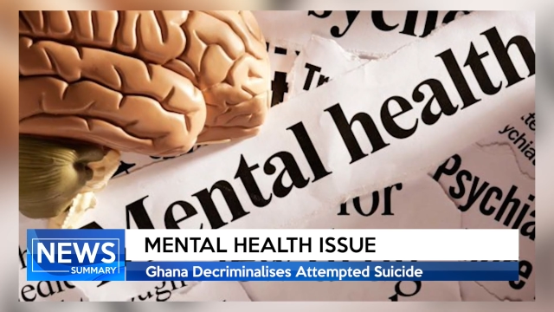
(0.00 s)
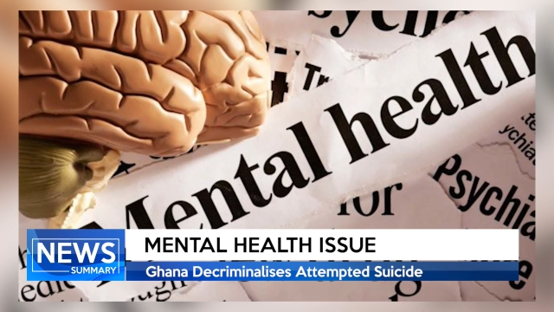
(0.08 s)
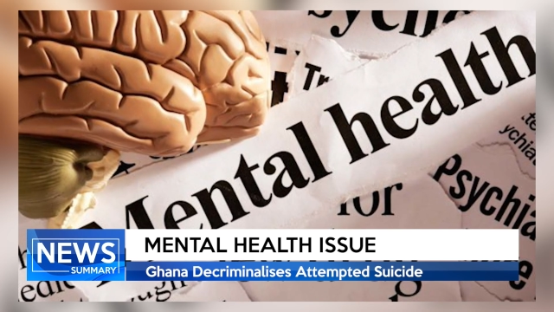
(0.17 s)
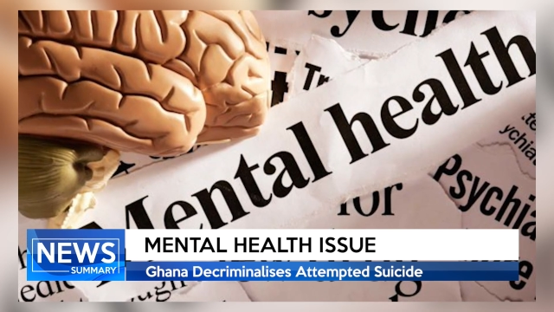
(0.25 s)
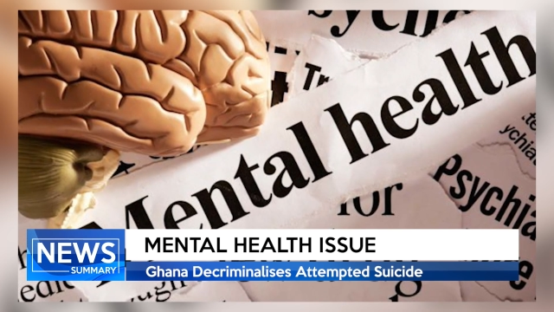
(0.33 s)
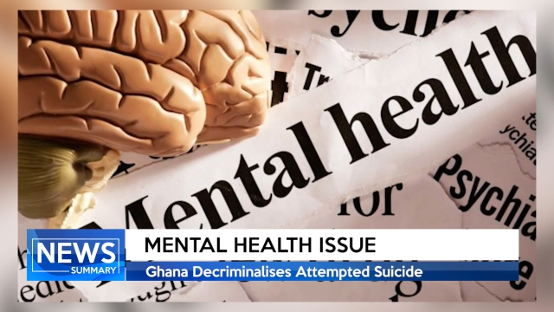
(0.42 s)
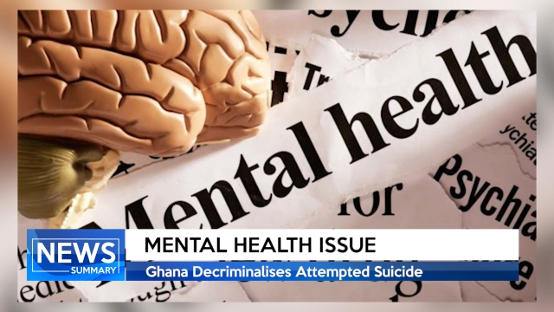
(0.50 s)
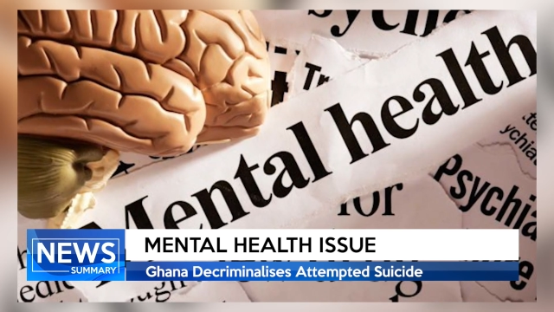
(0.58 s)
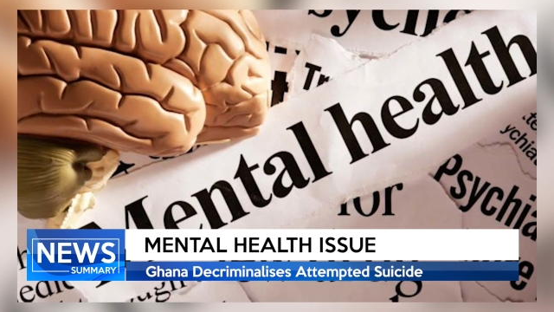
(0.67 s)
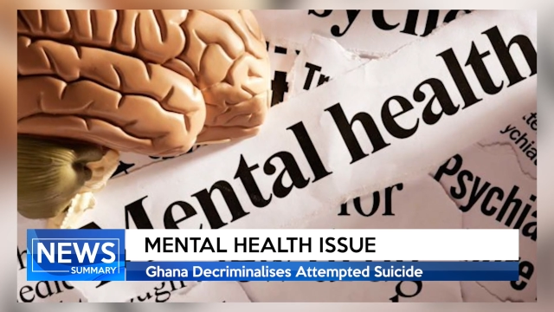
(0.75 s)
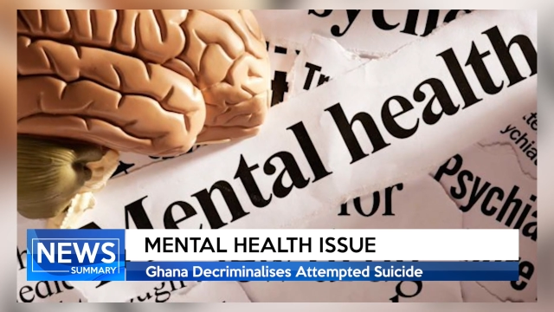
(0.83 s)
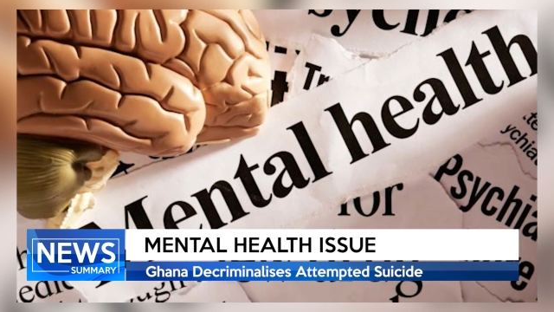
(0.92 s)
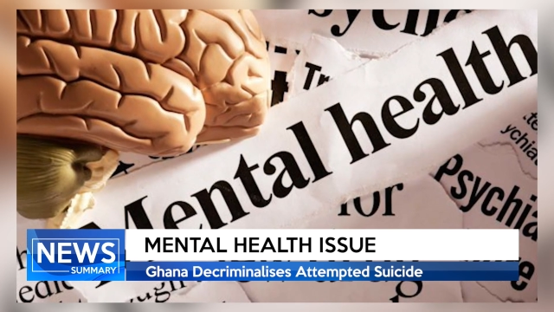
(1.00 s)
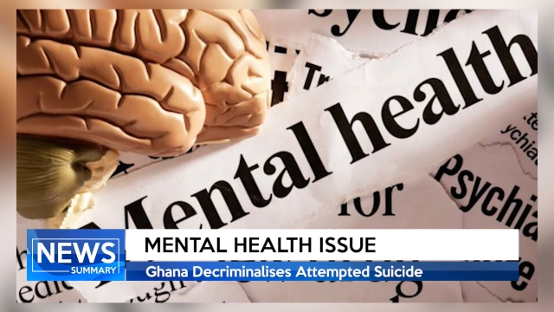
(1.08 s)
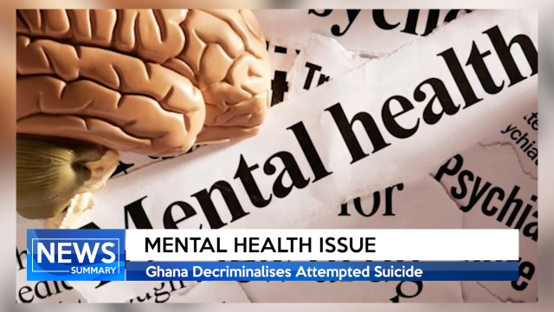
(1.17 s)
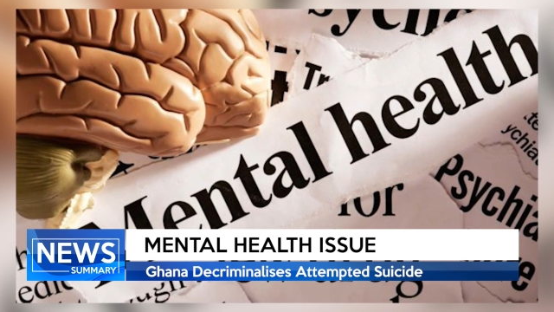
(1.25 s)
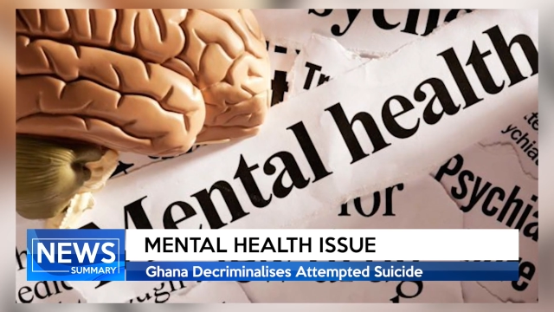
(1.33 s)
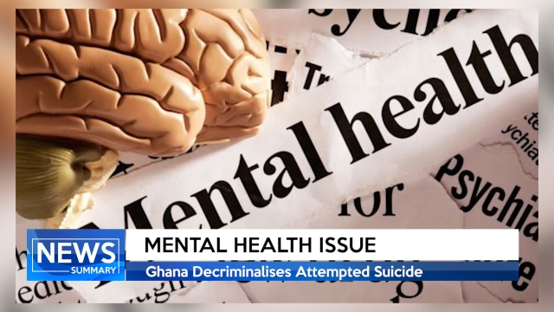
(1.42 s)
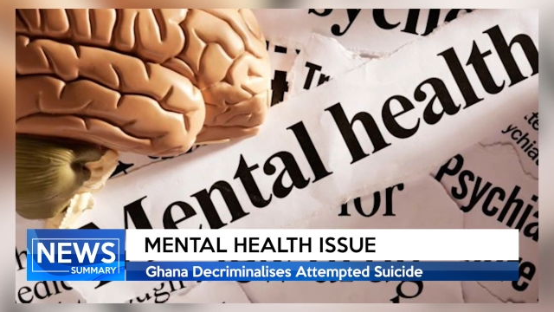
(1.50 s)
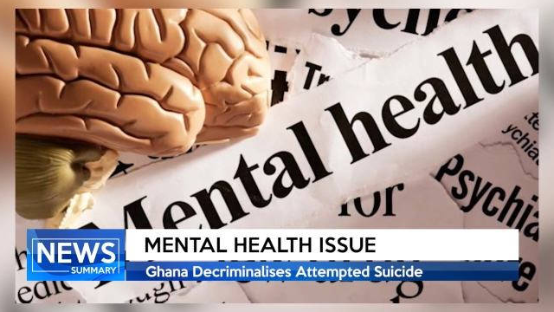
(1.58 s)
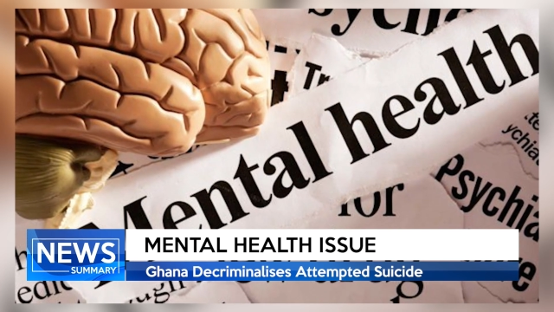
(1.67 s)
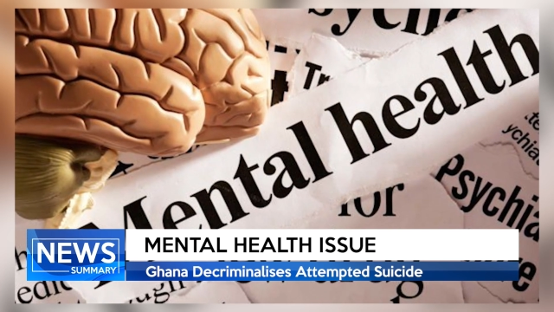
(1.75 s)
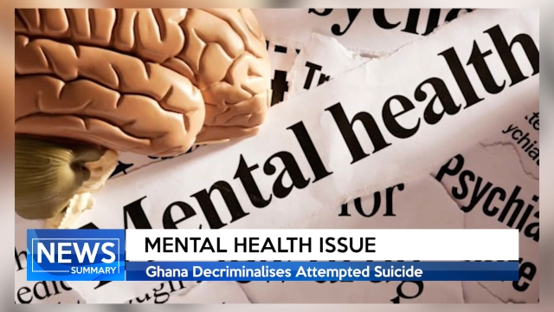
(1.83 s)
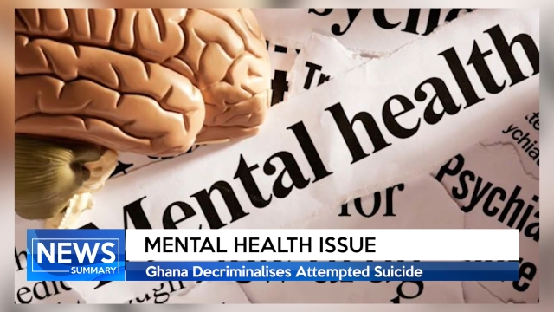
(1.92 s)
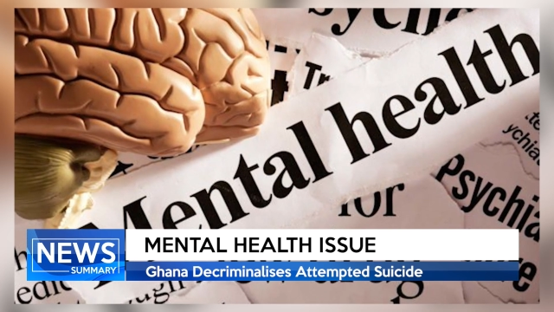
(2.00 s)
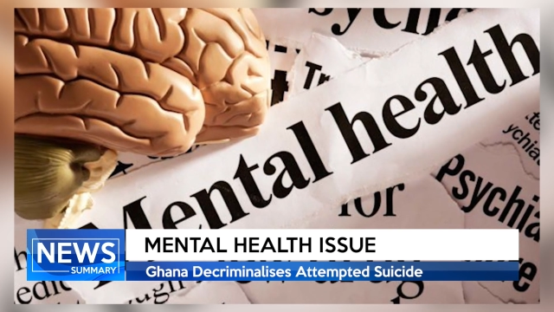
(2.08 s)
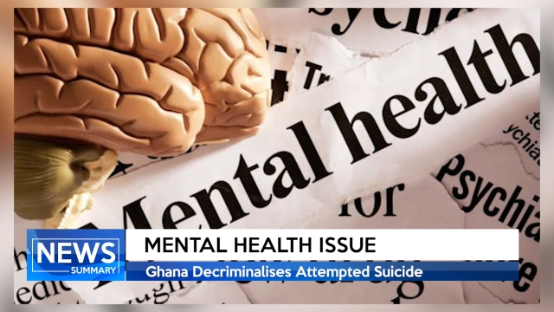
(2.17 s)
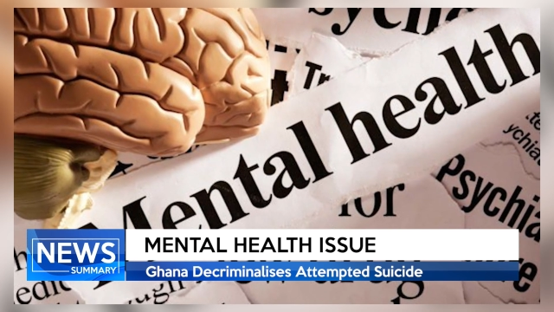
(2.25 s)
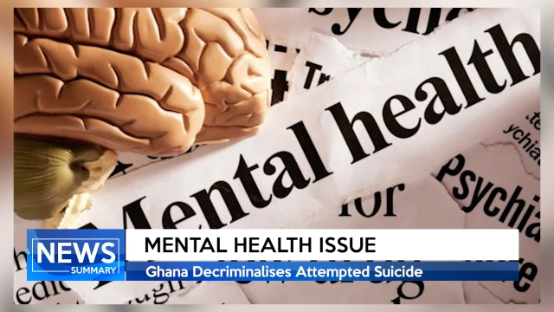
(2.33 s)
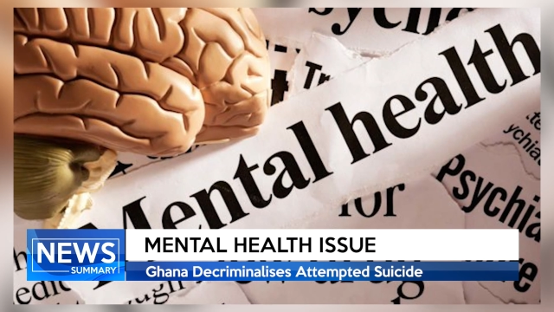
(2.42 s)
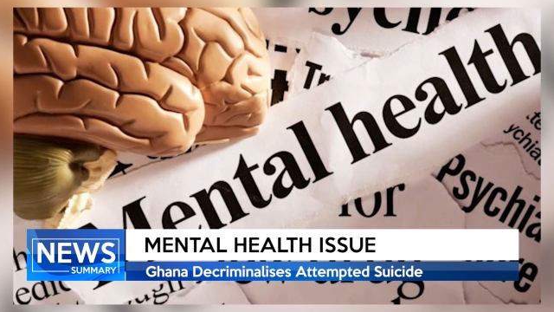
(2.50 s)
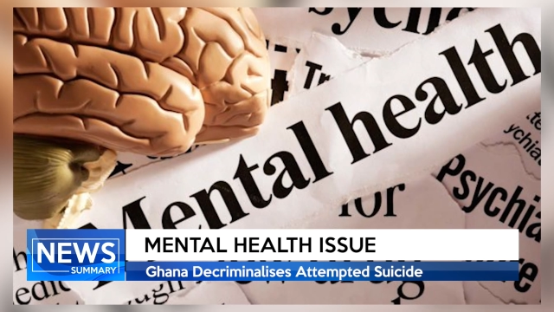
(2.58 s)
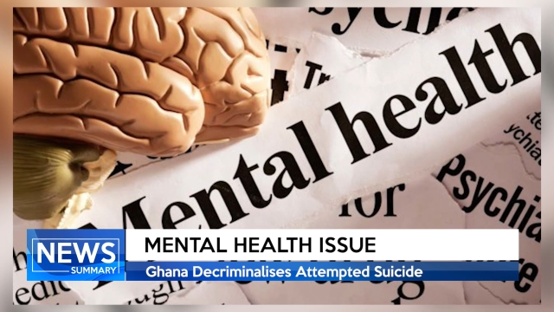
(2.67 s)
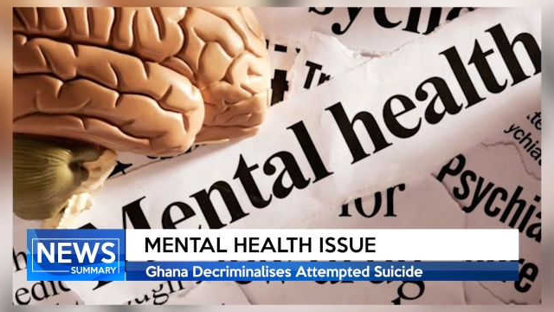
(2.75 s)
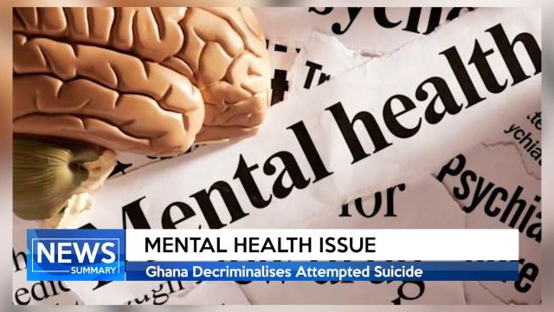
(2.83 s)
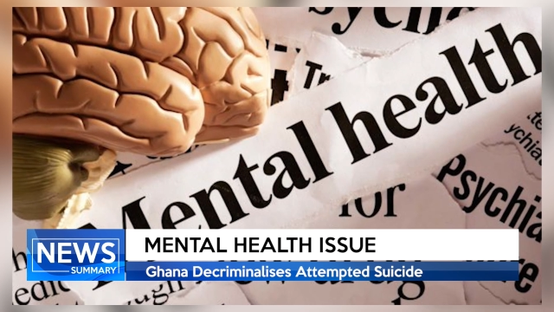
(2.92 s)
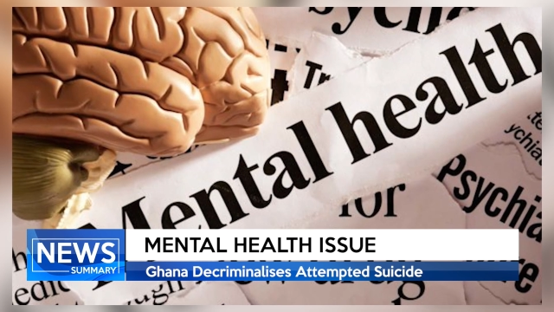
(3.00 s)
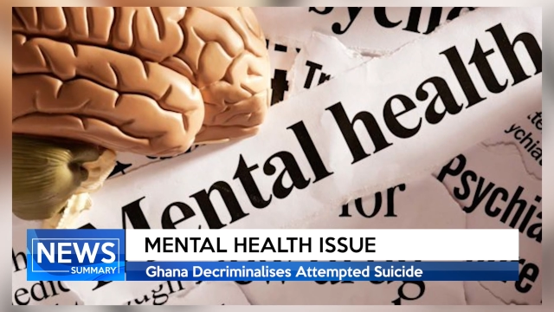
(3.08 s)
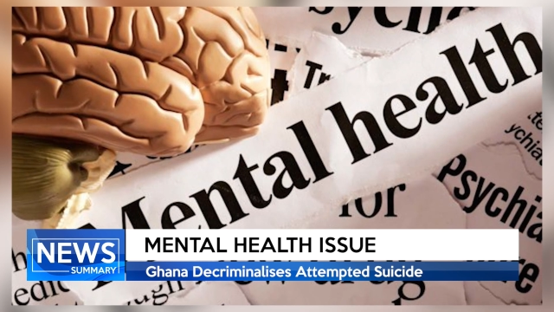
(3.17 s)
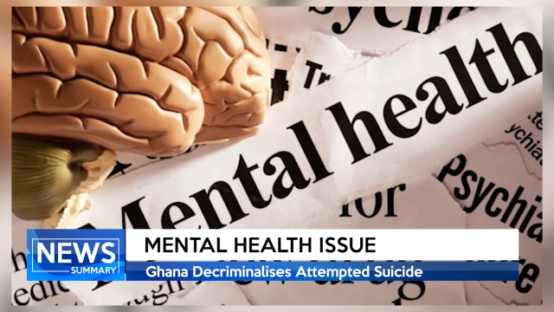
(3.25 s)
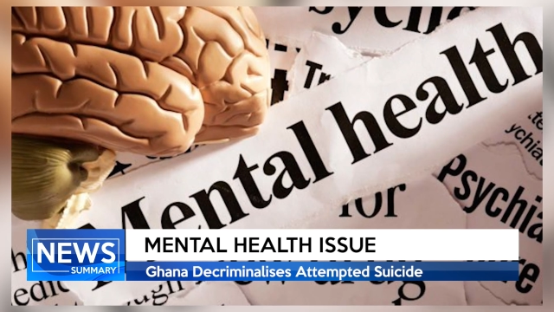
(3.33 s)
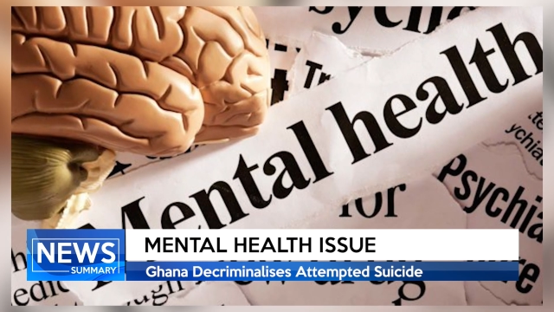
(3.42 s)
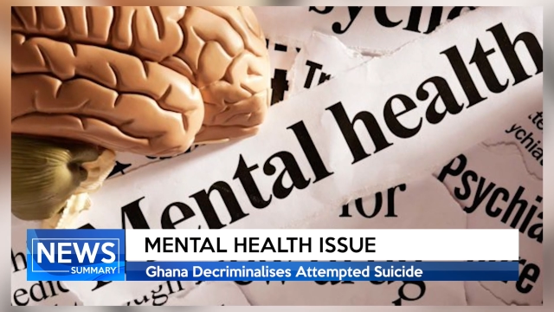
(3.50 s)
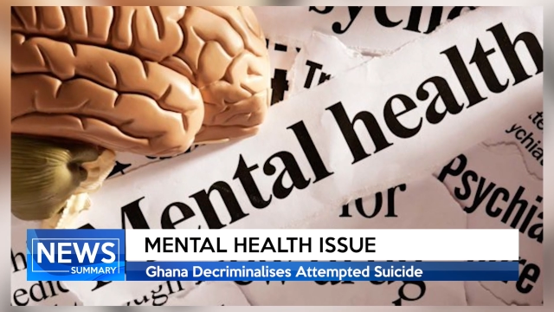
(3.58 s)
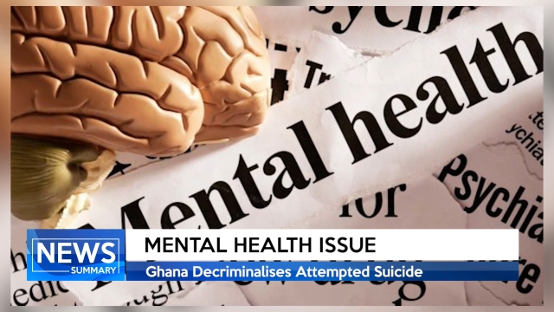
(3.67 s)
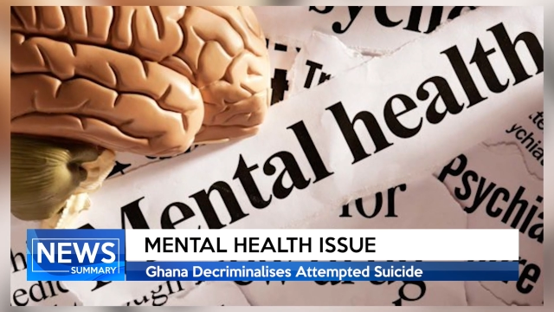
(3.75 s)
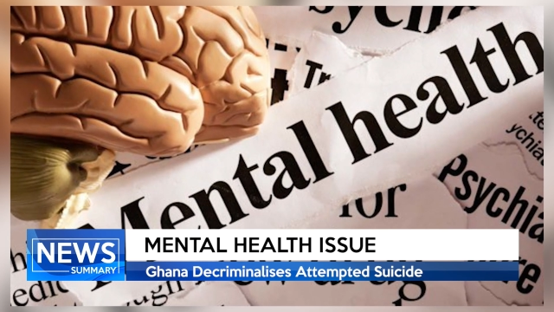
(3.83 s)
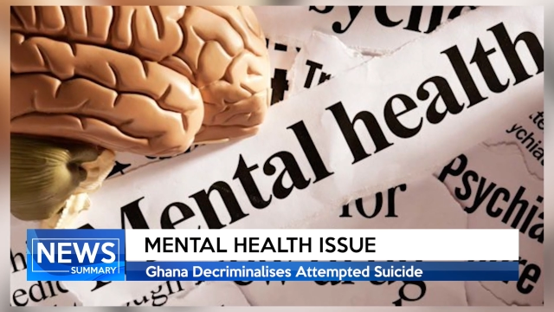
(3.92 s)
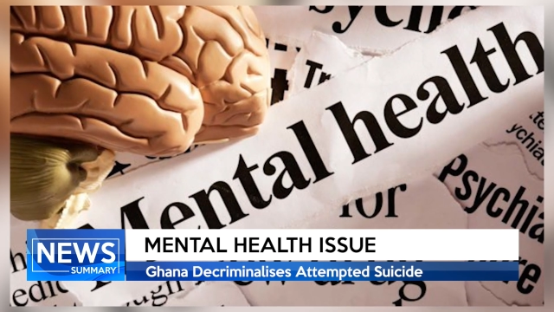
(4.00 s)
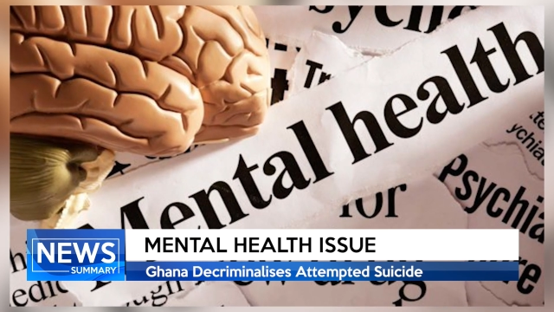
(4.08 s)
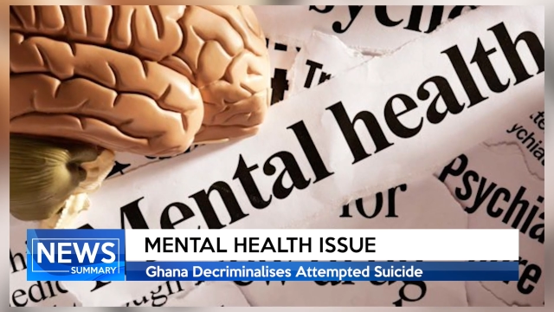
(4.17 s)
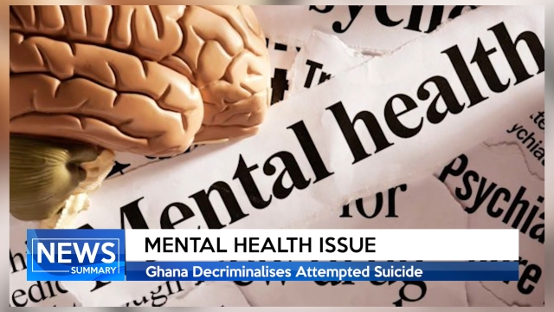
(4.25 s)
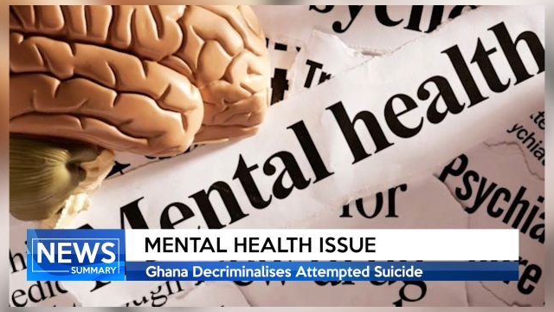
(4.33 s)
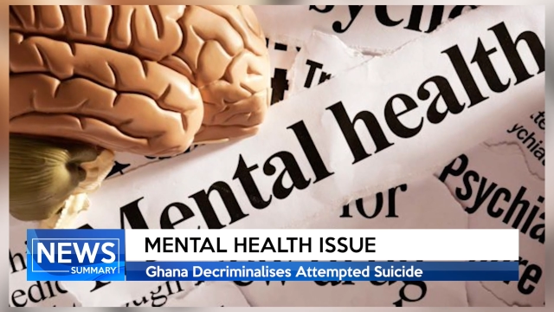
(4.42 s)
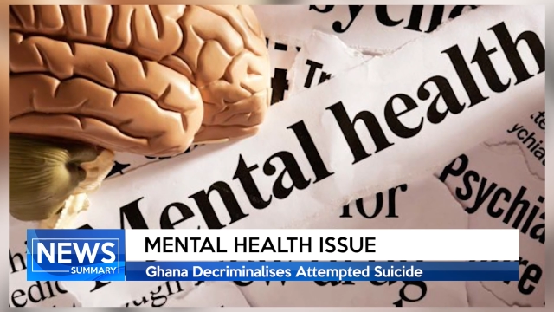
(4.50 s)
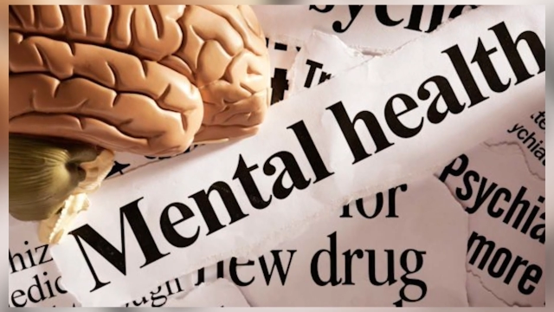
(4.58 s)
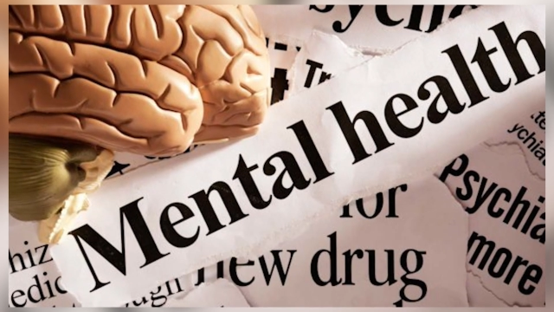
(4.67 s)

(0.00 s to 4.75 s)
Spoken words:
(no speaker visible)